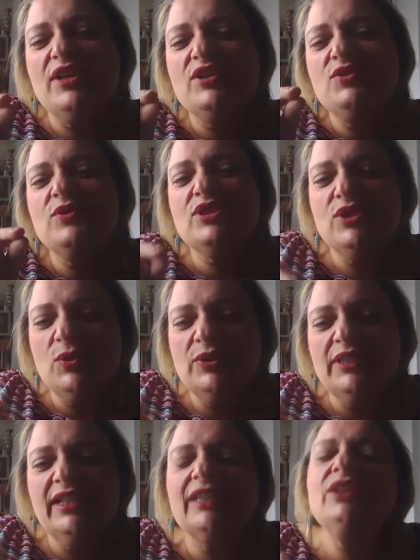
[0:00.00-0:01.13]
and do it
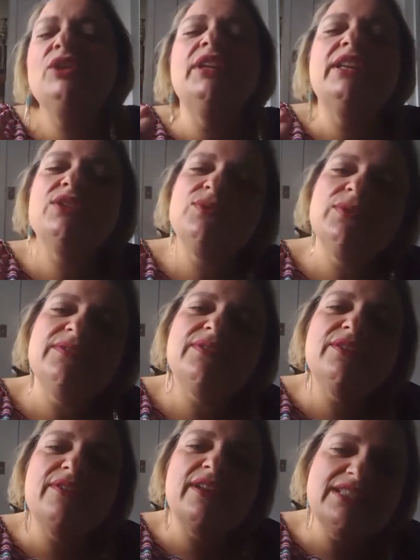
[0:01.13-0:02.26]
slowly and learn how to do it for the
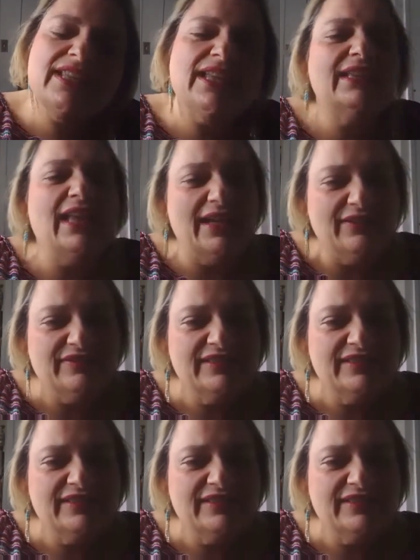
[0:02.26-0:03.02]
rest of their life